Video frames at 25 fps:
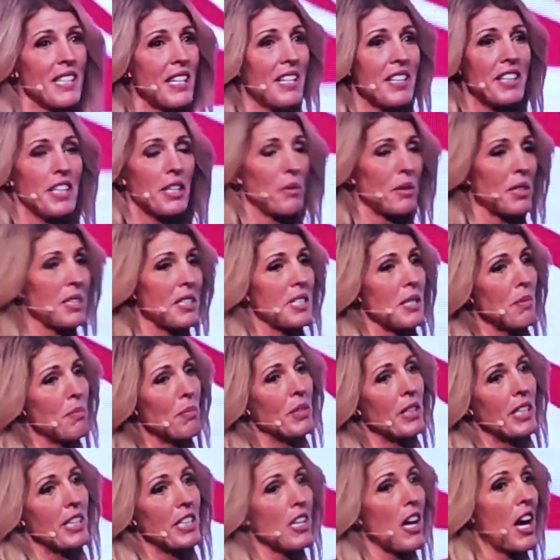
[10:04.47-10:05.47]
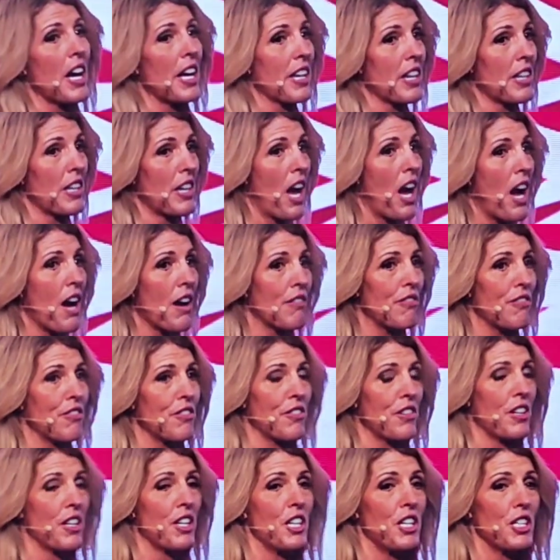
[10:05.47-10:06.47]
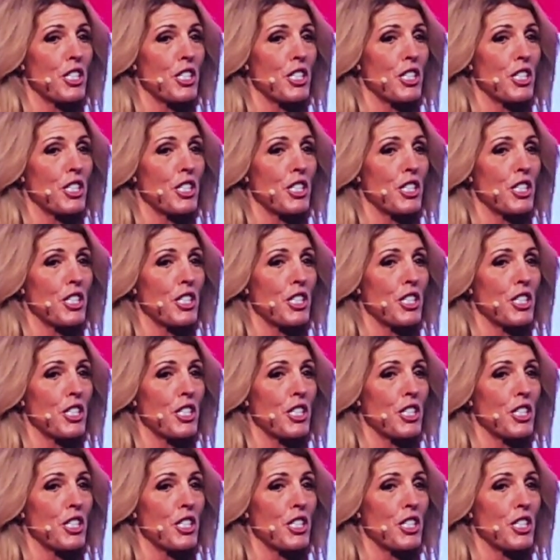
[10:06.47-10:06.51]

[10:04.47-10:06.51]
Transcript: there was simply not enough